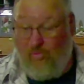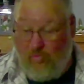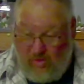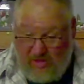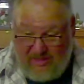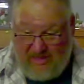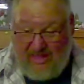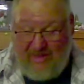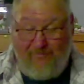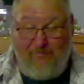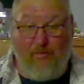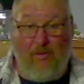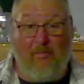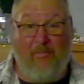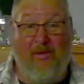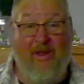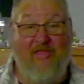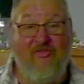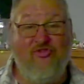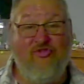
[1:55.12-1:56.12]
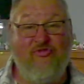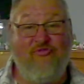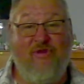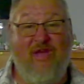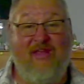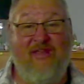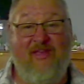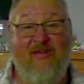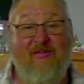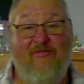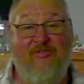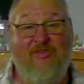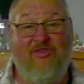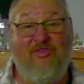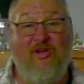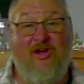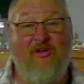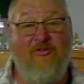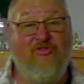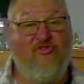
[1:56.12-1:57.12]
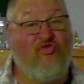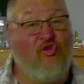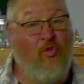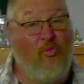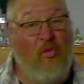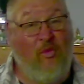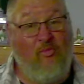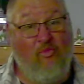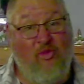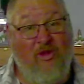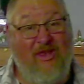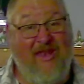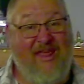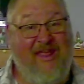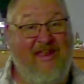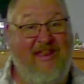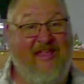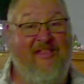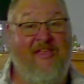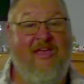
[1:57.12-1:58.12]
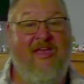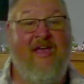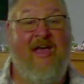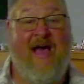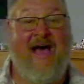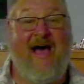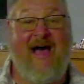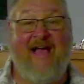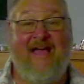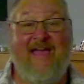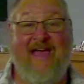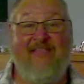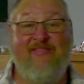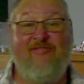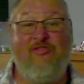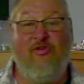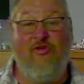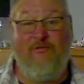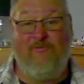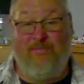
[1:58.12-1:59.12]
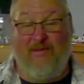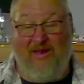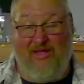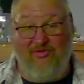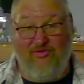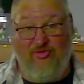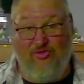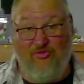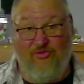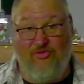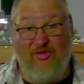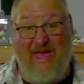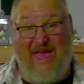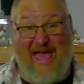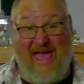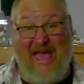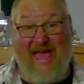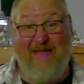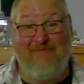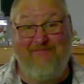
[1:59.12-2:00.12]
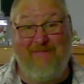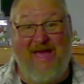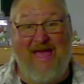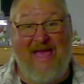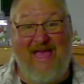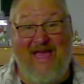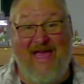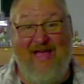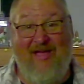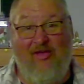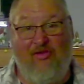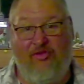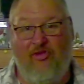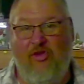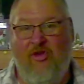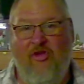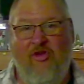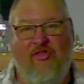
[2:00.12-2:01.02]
We keep a plunger right here at the church for when we need it. I got 2 plungers at my house.